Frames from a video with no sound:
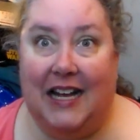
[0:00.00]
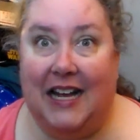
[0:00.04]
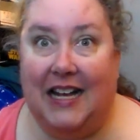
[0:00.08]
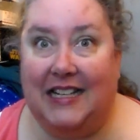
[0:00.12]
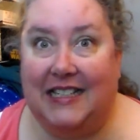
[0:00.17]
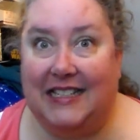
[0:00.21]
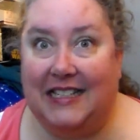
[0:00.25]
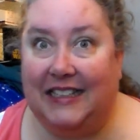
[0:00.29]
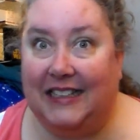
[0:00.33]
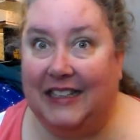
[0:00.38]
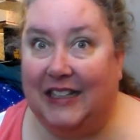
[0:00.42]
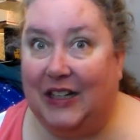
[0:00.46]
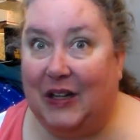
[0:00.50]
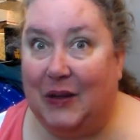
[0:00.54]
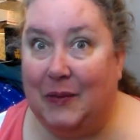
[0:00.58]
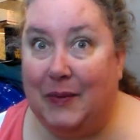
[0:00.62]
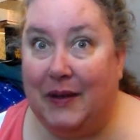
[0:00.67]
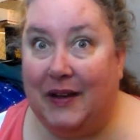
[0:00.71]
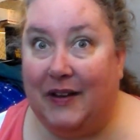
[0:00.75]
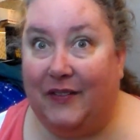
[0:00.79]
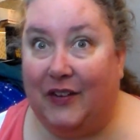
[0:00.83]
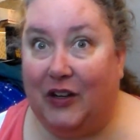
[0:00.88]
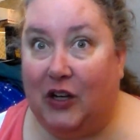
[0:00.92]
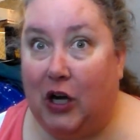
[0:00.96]
it's a little
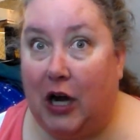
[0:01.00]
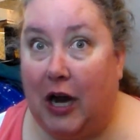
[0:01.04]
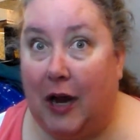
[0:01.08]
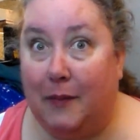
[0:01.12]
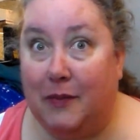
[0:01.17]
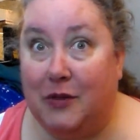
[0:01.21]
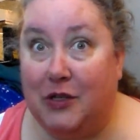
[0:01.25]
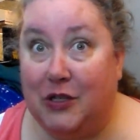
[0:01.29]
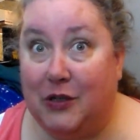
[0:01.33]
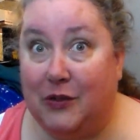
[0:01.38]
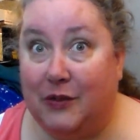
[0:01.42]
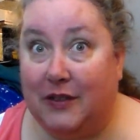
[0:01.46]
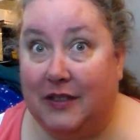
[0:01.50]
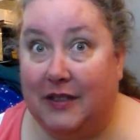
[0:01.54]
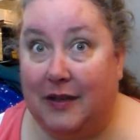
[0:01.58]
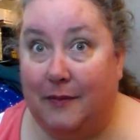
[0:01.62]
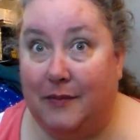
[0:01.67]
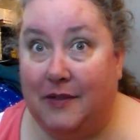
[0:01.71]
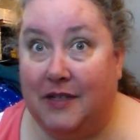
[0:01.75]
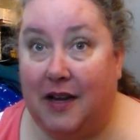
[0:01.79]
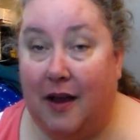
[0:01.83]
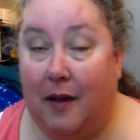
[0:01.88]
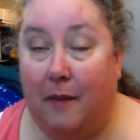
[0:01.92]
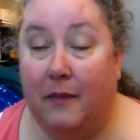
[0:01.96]
bit of a crapshoot
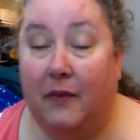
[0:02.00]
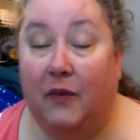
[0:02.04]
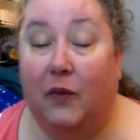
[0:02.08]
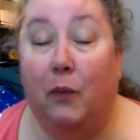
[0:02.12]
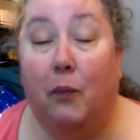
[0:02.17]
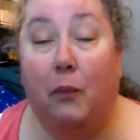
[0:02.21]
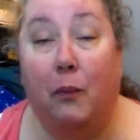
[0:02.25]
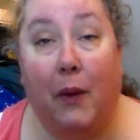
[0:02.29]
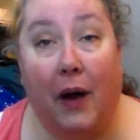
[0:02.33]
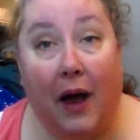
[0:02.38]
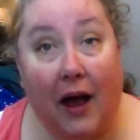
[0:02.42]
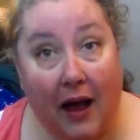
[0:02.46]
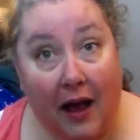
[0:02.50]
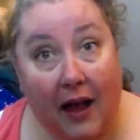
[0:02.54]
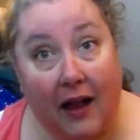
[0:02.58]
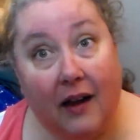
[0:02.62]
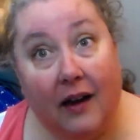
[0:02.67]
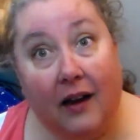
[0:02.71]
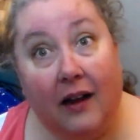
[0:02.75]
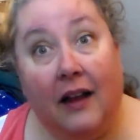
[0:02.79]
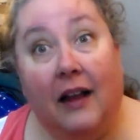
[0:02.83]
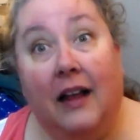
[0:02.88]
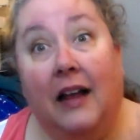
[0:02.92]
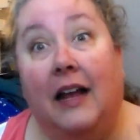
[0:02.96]
sometimes.
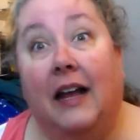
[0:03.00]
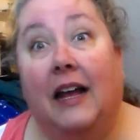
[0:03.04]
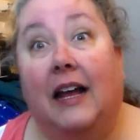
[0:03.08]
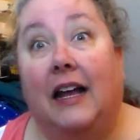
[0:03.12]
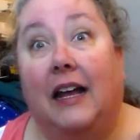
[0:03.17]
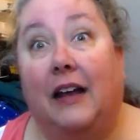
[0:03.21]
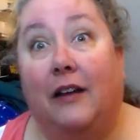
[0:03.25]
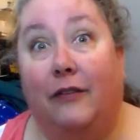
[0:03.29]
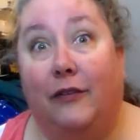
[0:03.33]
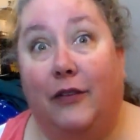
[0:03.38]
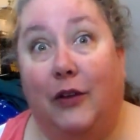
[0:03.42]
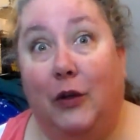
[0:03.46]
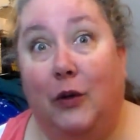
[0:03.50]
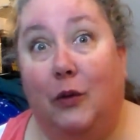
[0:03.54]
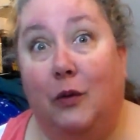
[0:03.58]
But if